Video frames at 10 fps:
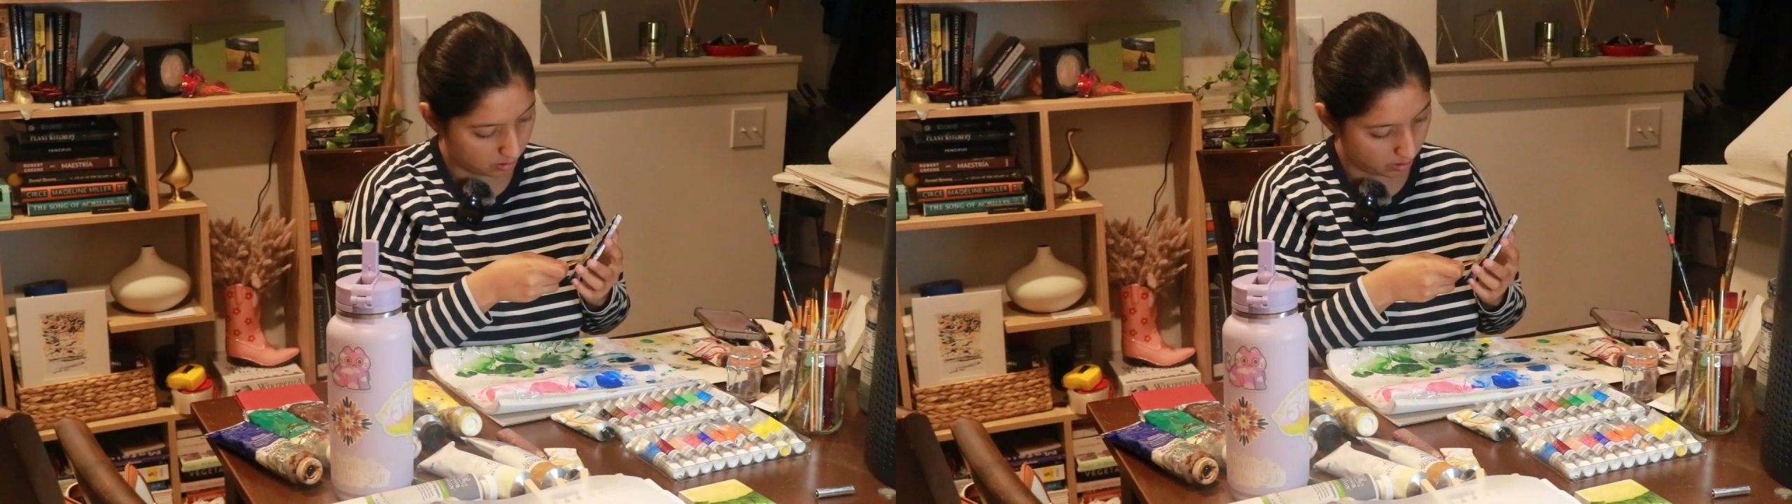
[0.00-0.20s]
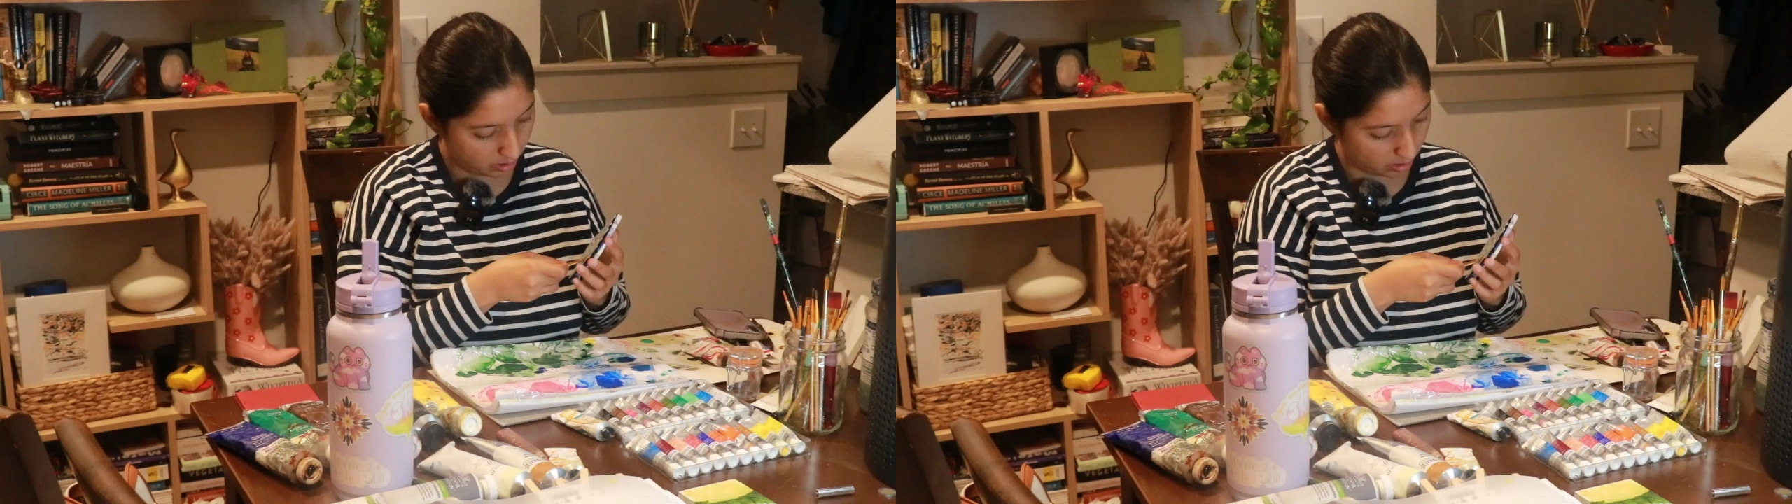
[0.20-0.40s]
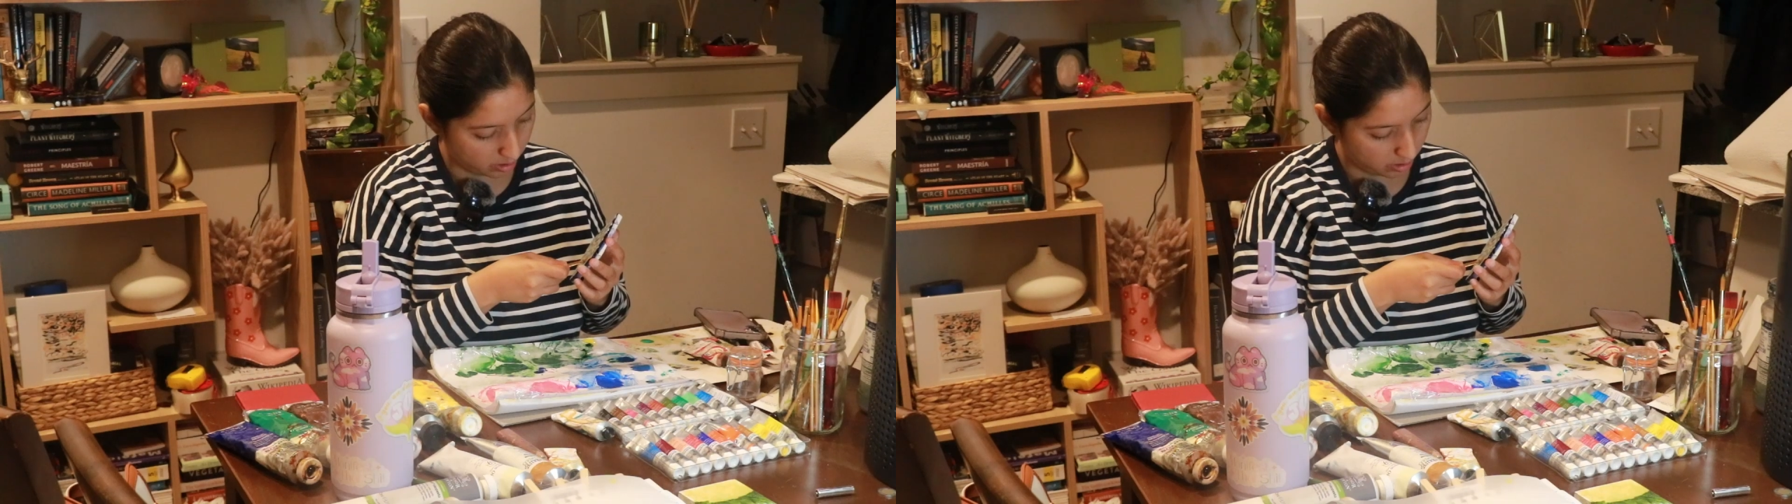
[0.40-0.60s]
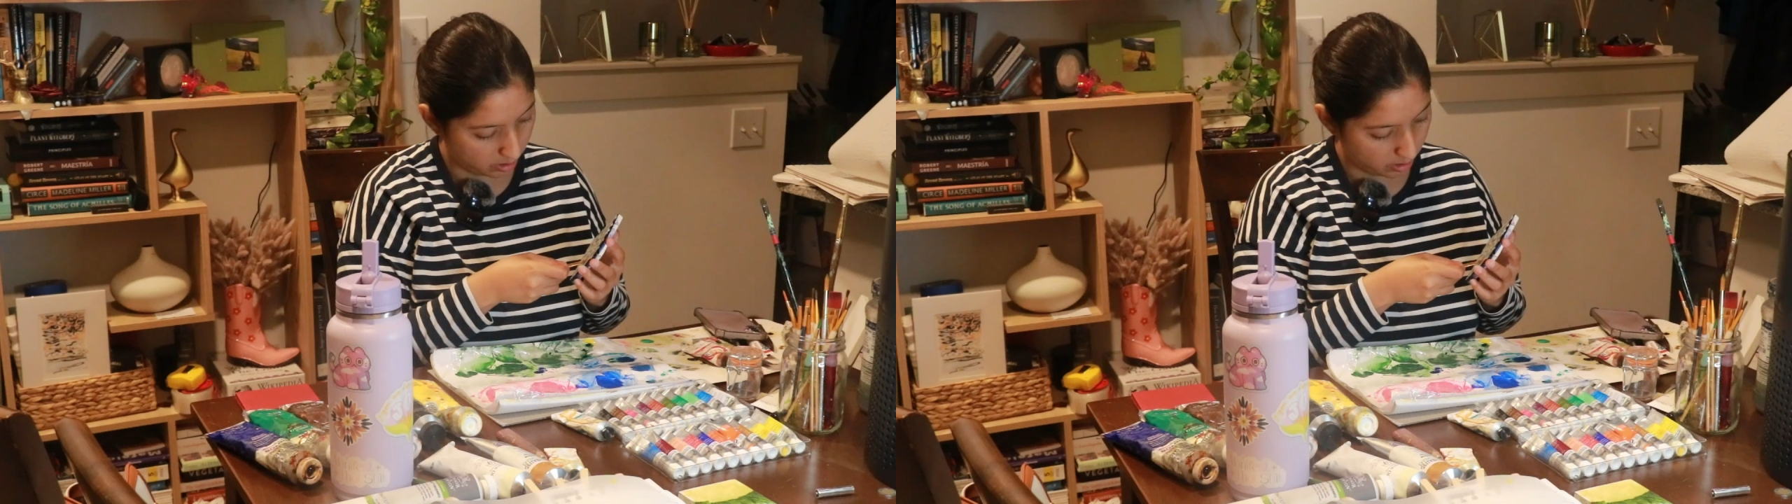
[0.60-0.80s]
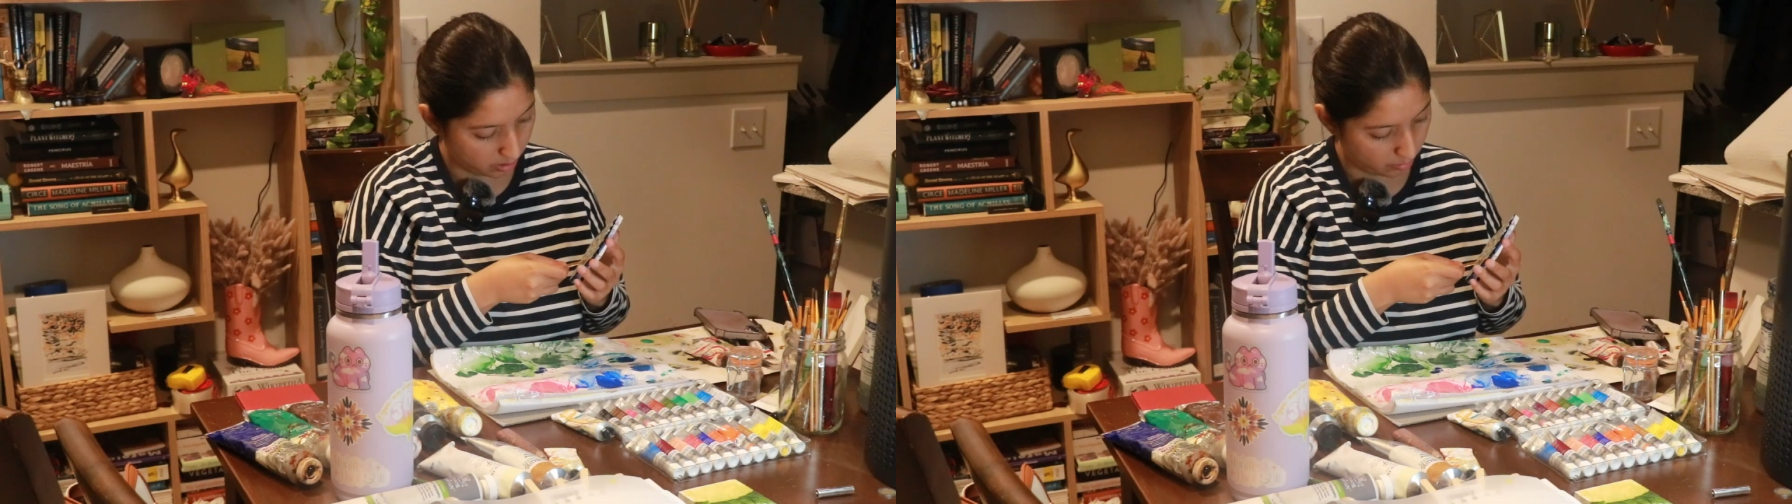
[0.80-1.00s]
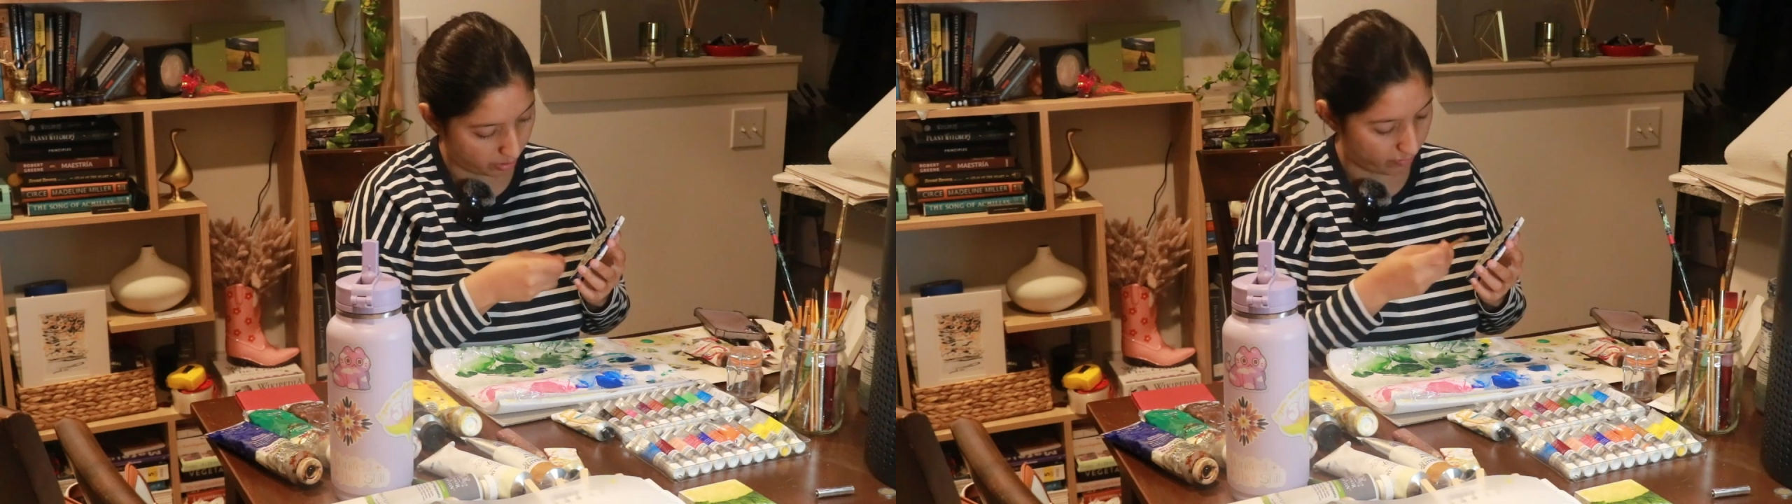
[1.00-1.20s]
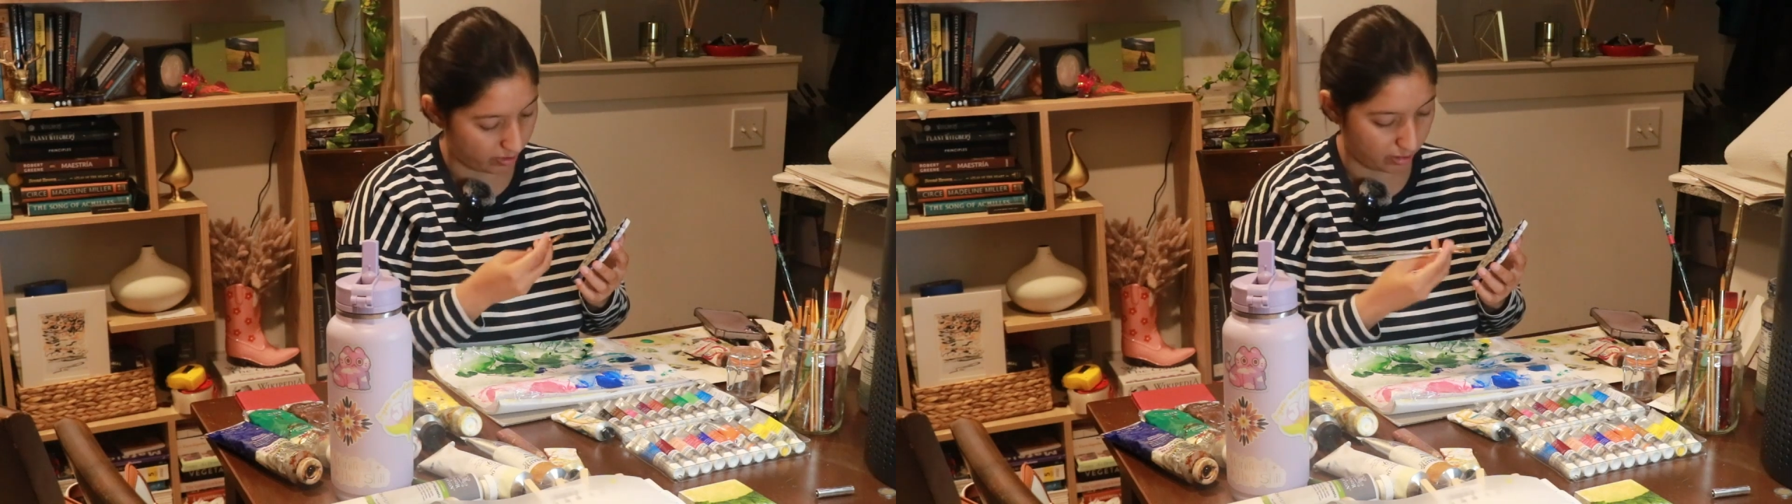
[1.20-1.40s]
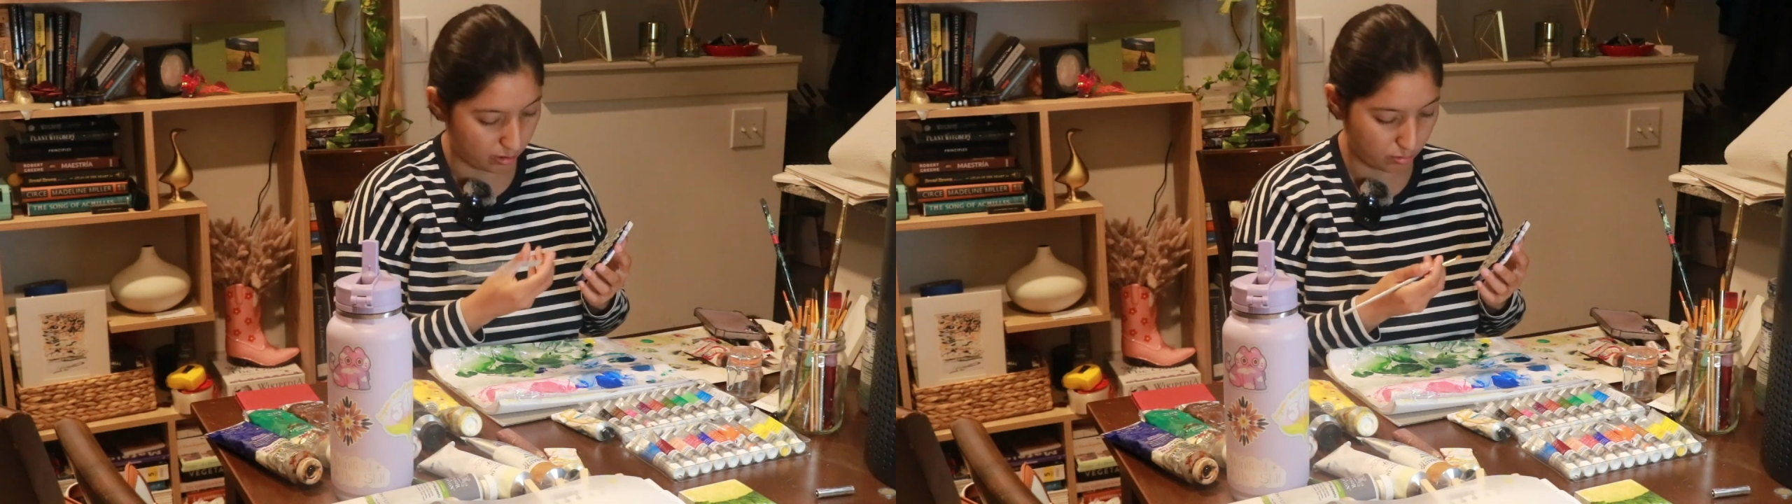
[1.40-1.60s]
Yeah, I think
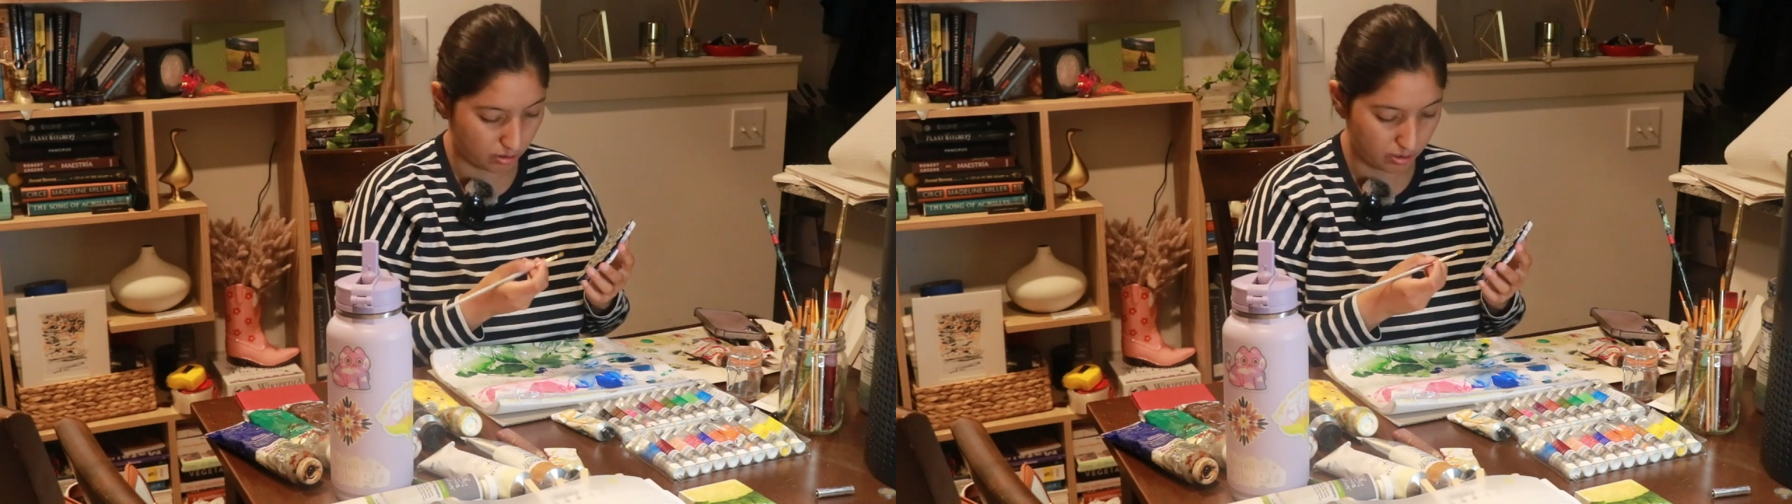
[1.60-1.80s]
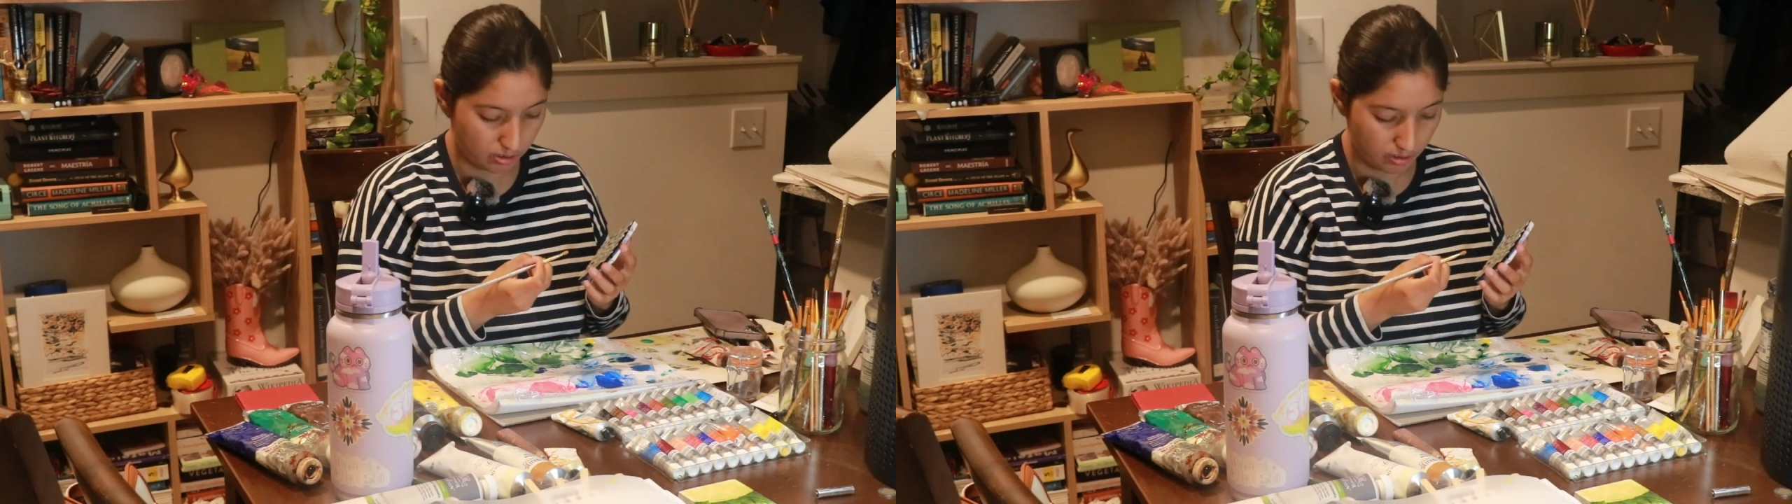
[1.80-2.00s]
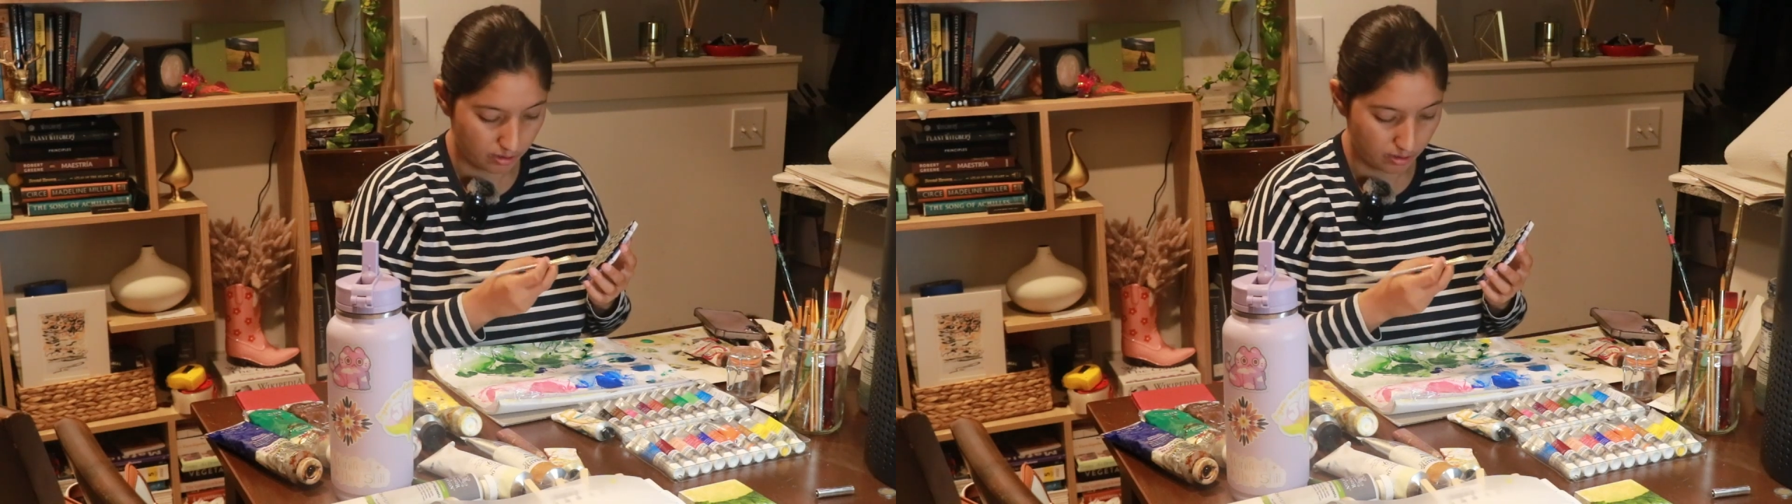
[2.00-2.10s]
maybe this one,